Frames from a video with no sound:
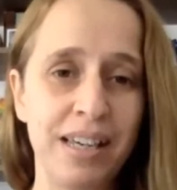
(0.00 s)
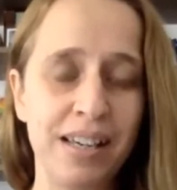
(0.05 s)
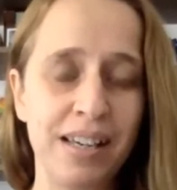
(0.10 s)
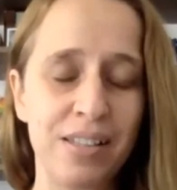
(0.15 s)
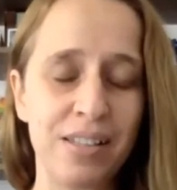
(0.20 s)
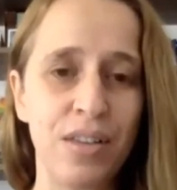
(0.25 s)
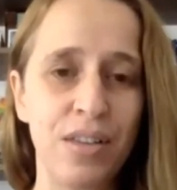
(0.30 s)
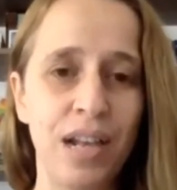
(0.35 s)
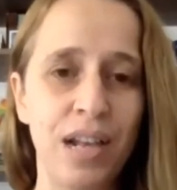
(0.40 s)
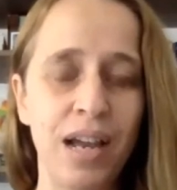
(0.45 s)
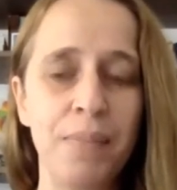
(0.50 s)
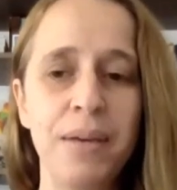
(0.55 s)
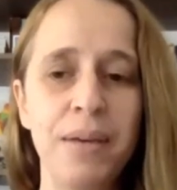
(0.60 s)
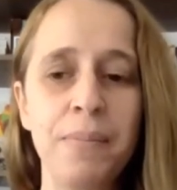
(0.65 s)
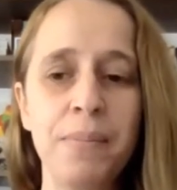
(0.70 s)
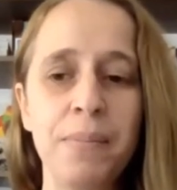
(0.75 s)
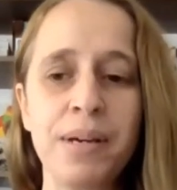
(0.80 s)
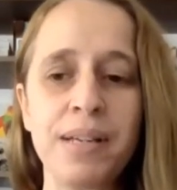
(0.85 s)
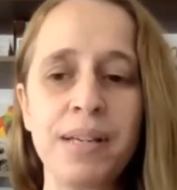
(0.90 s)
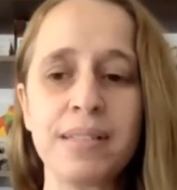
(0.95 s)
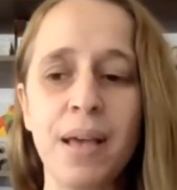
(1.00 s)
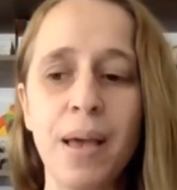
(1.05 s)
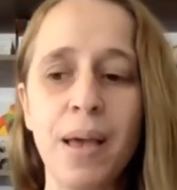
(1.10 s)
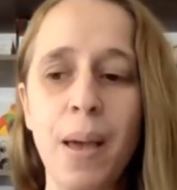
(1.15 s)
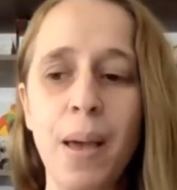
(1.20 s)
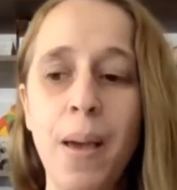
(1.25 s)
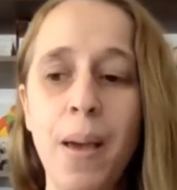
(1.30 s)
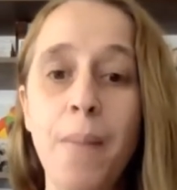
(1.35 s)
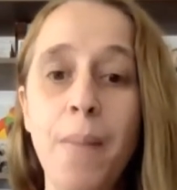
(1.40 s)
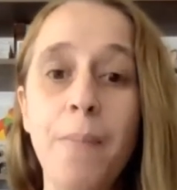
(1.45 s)
need to go towards
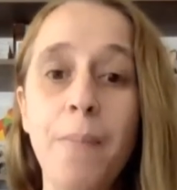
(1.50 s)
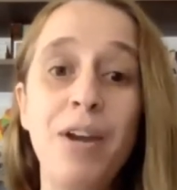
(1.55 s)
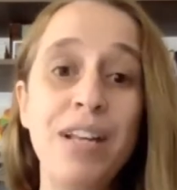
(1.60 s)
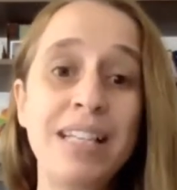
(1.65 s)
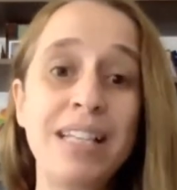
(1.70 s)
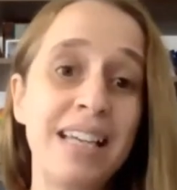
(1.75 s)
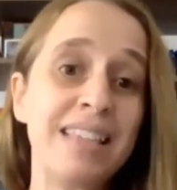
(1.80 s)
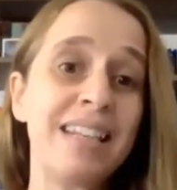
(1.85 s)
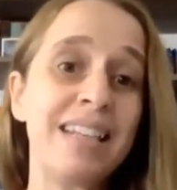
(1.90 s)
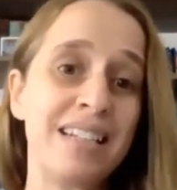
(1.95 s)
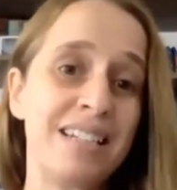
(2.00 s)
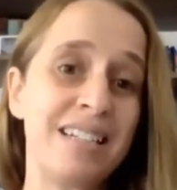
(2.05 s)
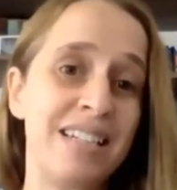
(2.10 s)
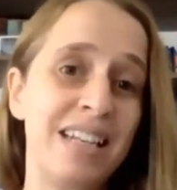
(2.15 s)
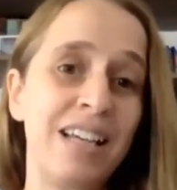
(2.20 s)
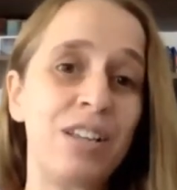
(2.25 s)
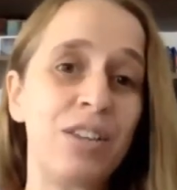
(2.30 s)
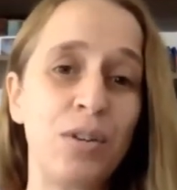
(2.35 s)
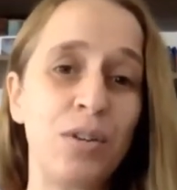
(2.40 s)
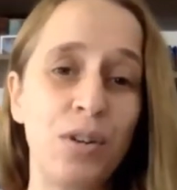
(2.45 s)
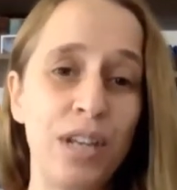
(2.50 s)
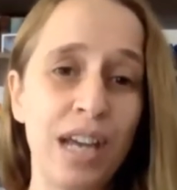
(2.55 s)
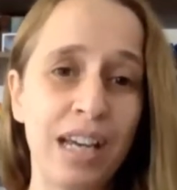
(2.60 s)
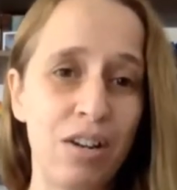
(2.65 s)
mitigation of the latter.